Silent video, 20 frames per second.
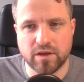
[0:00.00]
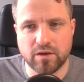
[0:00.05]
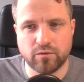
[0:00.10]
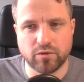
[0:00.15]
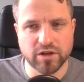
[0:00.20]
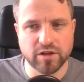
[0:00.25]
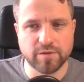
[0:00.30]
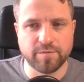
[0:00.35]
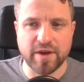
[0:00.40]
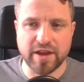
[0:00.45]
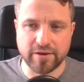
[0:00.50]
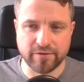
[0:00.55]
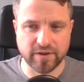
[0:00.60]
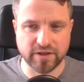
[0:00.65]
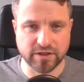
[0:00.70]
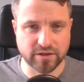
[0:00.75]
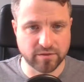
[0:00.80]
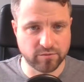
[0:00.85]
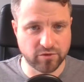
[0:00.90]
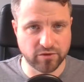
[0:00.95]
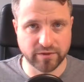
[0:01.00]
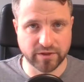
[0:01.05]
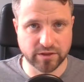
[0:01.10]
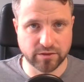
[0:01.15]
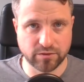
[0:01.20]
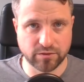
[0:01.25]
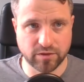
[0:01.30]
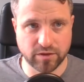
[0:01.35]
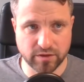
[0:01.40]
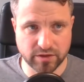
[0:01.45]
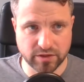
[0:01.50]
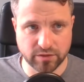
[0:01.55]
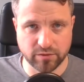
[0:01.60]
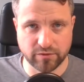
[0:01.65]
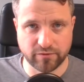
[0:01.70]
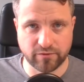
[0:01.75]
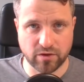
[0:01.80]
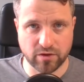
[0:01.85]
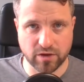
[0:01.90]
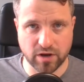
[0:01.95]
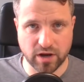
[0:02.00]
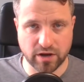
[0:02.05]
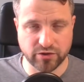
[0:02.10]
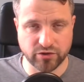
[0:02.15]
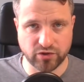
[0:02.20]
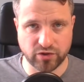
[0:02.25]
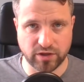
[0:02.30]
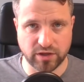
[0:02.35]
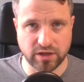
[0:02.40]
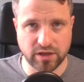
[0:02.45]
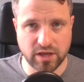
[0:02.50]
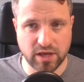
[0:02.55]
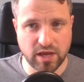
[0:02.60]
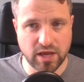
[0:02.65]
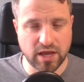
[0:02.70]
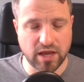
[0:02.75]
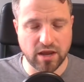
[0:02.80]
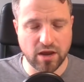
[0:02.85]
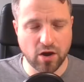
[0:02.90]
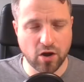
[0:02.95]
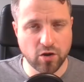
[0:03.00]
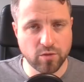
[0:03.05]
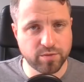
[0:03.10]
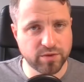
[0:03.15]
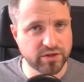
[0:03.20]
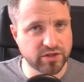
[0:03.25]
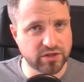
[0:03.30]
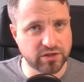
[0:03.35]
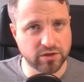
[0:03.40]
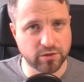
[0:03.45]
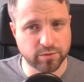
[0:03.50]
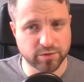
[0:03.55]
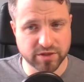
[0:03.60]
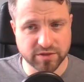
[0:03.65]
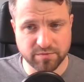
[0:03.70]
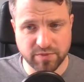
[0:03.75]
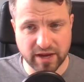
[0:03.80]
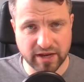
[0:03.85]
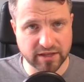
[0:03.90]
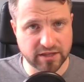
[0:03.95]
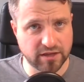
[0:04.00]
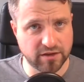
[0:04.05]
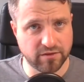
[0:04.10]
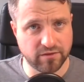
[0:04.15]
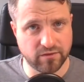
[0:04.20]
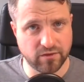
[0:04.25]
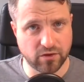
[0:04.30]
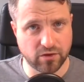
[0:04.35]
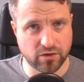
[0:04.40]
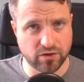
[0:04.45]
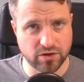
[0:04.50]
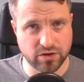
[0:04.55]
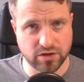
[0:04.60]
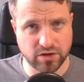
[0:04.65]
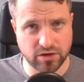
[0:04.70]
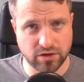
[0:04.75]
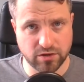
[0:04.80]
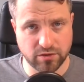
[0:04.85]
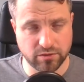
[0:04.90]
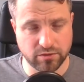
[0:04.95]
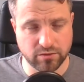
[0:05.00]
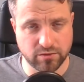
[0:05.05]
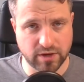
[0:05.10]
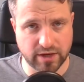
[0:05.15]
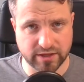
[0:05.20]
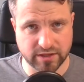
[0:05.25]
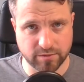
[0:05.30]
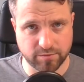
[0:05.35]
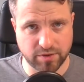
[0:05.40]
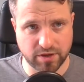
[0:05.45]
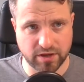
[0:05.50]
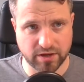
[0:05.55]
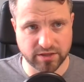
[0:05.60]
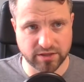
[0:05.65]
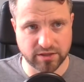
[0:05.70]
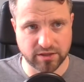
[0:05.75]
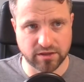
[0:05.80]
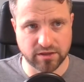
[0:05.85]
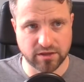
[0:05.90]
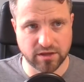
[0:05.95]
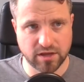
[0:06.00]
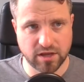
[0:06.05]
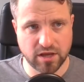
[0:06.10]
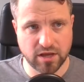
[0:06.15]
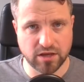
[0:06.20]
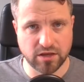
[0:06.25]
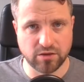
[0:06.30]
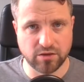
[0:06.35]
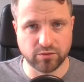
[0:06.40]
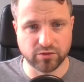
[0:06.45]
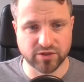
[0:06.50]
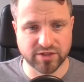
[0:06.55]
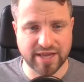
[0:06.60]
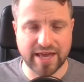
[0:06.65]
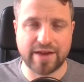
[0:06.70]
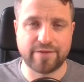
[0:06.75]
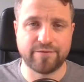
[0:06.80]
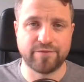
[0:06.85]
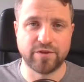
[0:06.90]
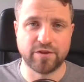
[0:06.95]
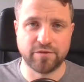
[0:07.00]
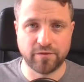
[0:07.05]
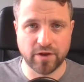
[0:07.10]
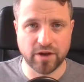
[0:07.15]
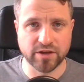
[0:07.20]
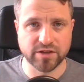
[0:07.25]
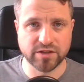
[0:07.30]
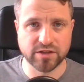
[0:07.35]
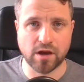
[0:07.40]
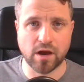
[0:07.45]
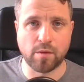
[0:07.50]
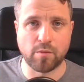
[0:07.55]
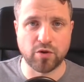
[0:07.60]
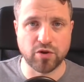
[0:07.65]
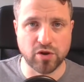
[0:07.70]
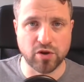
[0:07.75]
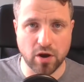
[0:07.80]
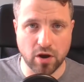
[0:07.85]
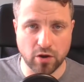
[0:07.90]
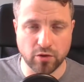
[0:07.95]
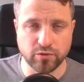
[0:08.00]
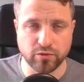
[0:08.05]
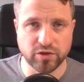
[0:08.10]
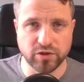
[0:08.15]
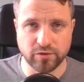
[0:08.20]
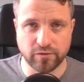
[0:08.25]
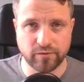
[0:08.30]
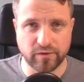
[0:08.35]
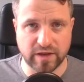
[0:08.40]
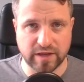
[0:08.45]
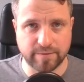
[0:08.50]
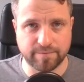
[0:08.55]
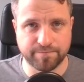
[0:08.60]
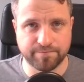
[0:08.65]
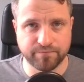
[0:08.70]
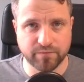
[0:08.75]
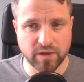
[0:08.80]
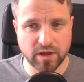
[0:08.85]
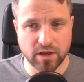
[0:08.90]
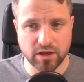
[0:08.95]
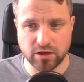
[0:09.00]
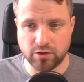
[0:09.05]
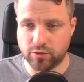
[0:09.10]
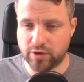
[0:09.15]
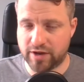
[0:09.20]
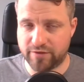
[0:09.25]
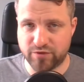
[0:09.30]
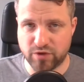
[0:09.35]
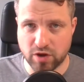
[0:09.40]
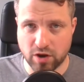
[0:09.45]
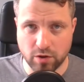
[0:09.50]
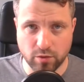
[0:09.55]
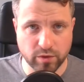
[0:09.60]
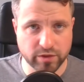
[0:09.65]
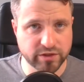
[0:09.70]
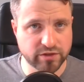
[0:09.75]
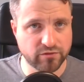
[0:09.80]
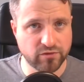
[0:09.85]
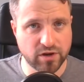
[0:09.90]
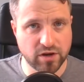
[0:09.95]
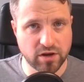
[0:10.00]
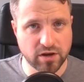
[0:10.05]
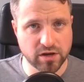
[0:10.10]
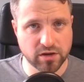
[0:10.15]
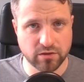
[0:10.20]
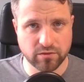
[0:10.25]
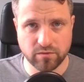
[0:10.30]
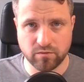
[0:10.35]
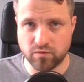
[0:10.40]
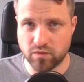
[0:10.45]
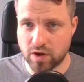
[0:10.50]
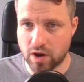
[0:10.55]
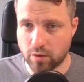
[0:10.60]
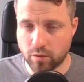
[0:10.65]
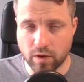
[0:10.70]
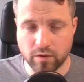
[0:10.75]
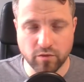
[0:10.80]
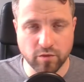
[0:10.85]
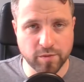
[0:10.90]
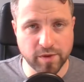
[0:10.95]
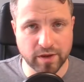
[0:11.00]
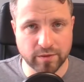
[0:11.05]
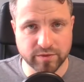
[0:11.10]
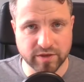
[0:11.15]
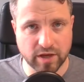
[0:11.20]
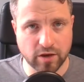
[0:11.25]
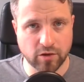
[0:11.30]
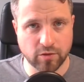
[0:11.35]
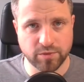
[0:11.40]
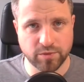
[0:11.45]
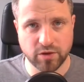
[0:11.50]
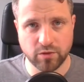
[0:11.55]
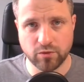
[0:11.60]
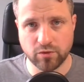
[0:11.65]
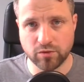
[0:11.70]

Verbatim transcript: What are the benefits of moving to a, to a foreign country? It opens your perspective on you as a person. You will stand for the first time on your own two feet. You will have no one to rely on. No one will be able to help you.